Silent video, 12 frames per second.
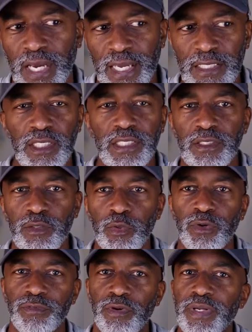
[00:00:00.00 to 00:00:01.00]
I actually
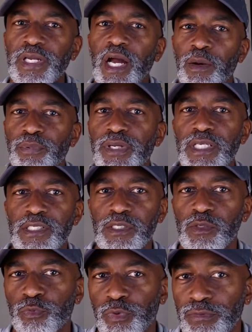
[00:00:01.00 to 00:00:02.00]
do a very
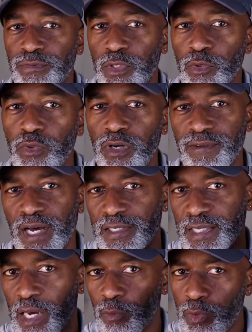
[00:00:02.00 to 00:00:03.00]
comprehensive review of how
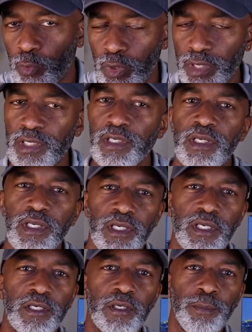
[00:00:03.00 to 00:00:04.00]
that would work
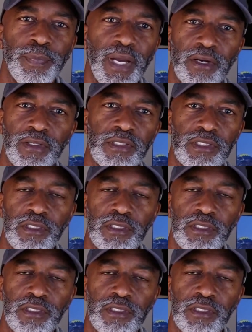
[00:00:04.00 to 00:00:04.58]
in comparison